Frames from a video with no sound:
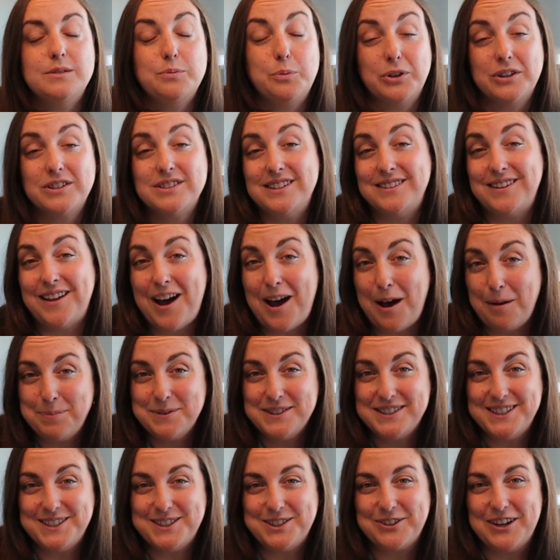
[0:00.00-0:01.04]
works in the
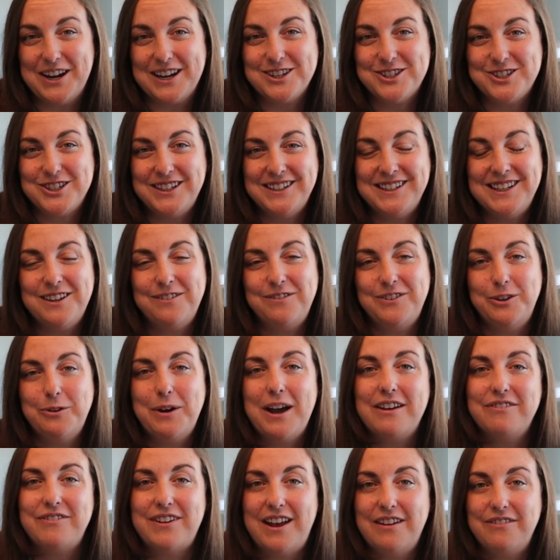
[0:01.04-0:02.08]
opposite direction if you
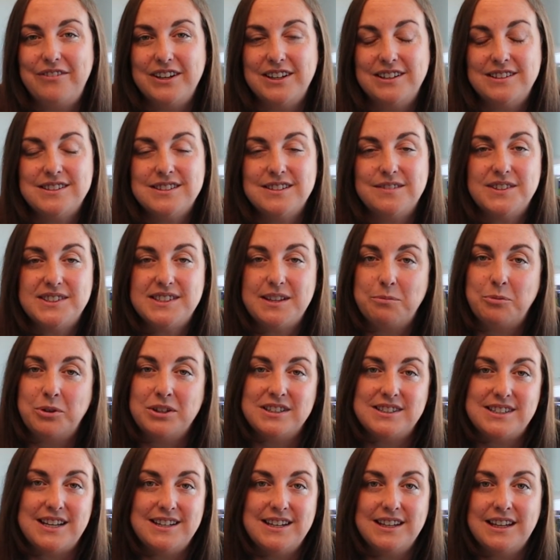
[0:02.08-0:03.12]
have evidence of someone
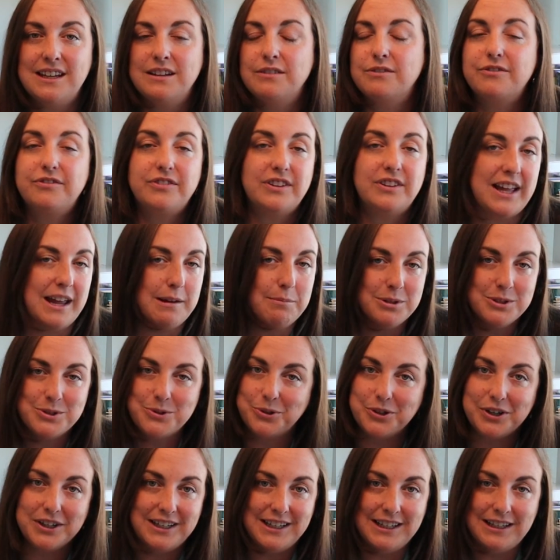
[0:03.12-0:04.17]
sending
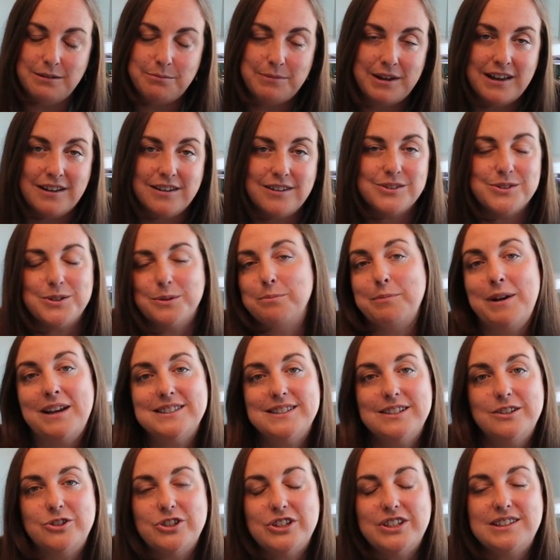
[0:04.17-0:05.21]
inflammatory emails or
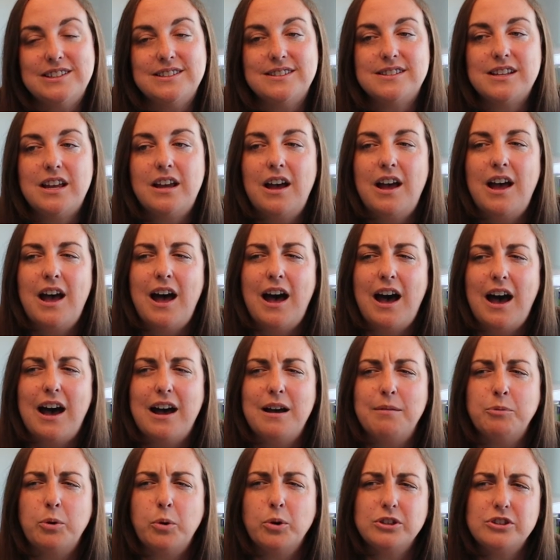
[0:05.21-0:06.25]
messages,
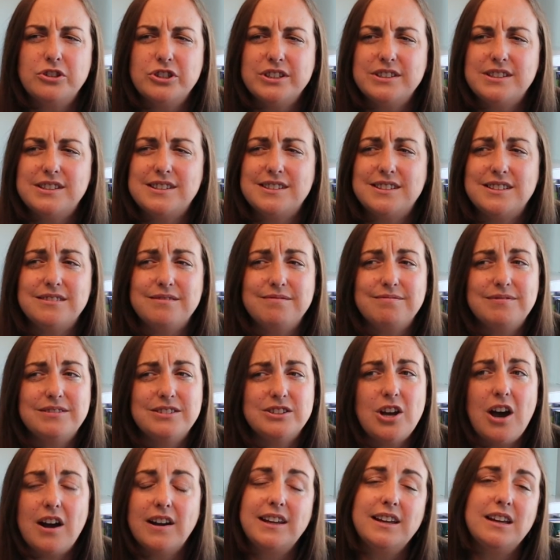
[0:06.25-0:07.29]
or just
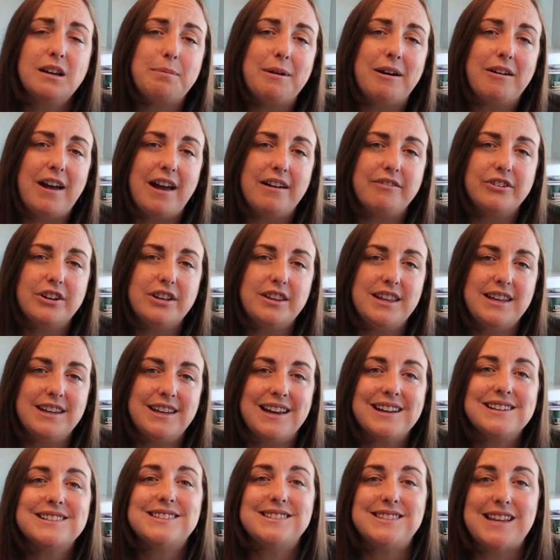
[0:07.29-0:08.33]
talking about everything
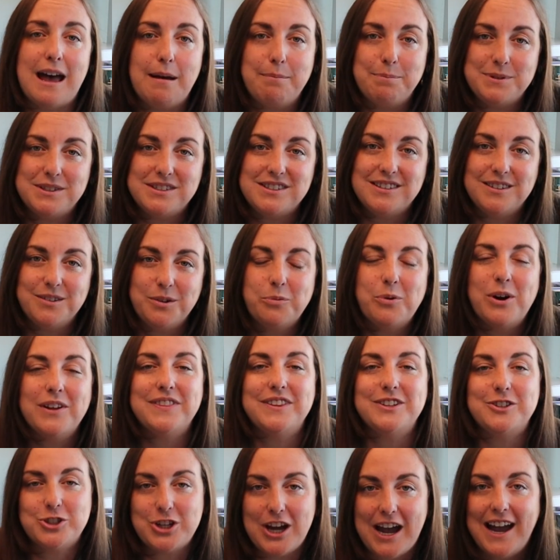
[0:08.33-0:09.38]
except what
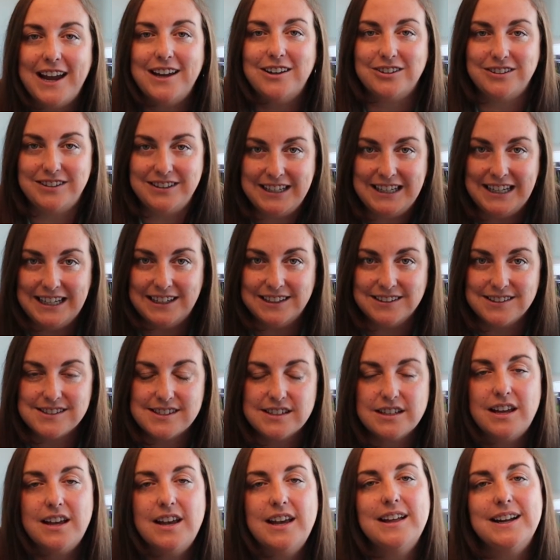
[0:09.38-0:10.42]
the child needs.
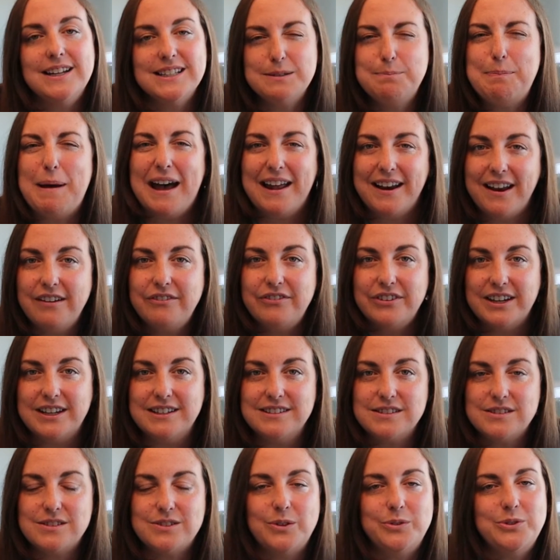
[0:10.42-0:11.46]
That's bad
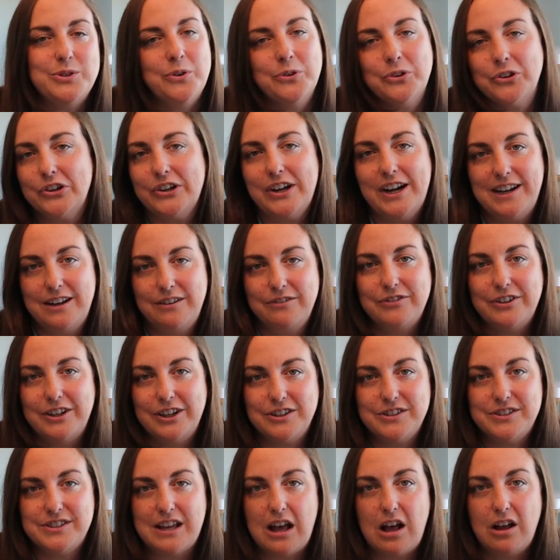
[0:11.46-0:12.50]
evidence, so don't create it for
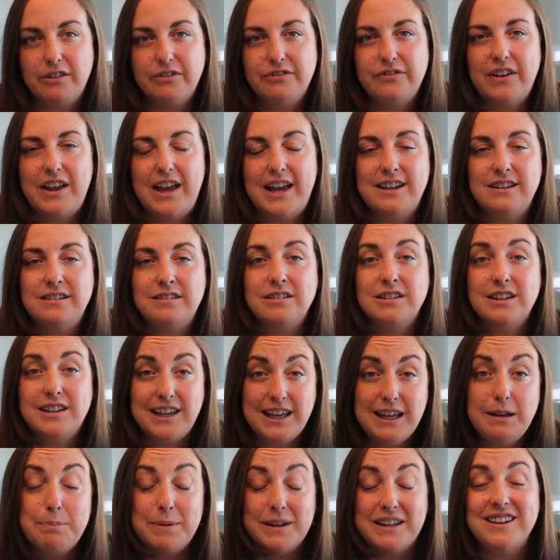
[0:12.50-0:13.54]
yourself and
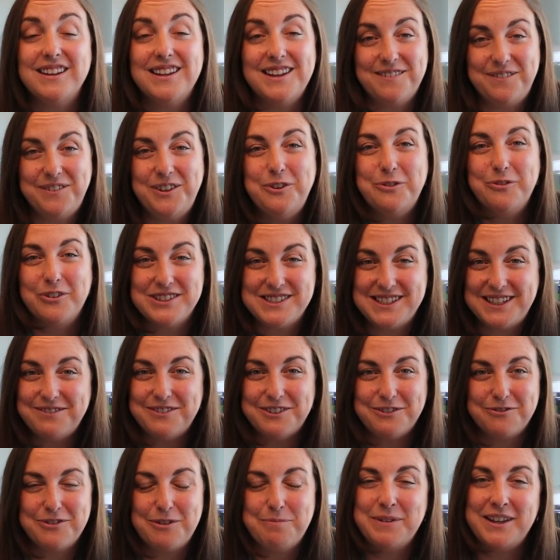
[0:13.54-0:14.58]
keep it if you receive
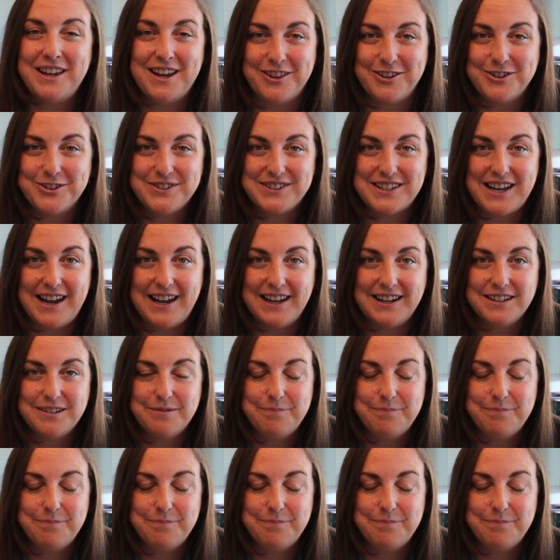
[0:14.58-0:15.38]
it from the other side.